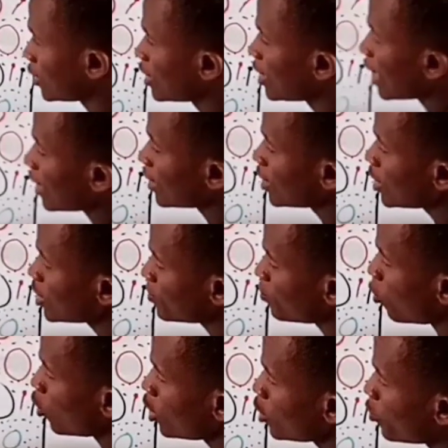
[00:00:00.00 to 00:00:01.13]
these
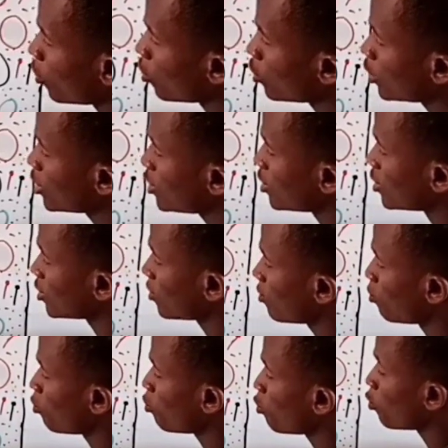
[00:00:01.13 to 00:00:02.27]
polyproteins
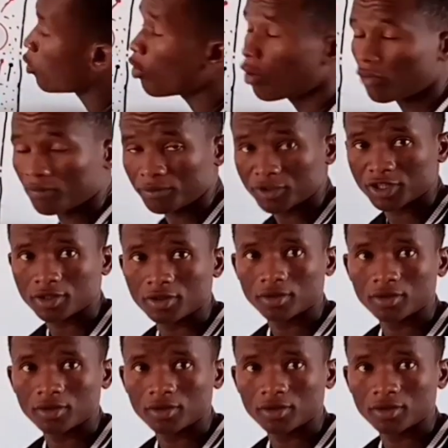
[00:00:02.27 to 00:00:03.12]
formed,